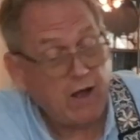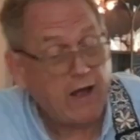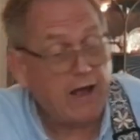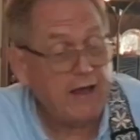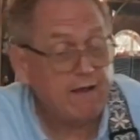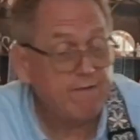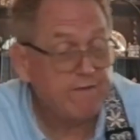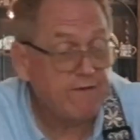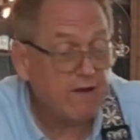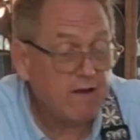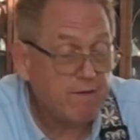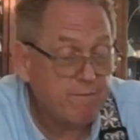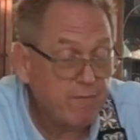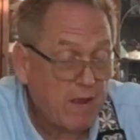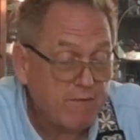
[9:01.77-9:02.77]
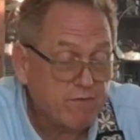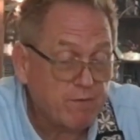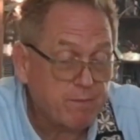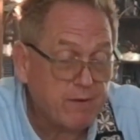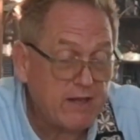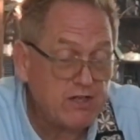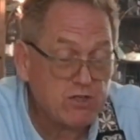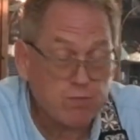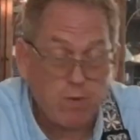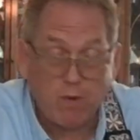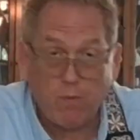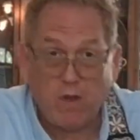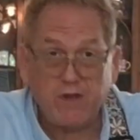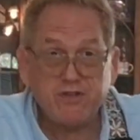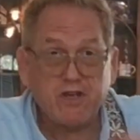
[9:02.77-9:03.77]
I've replaced
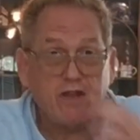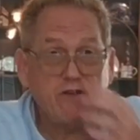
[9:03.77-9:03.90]
what was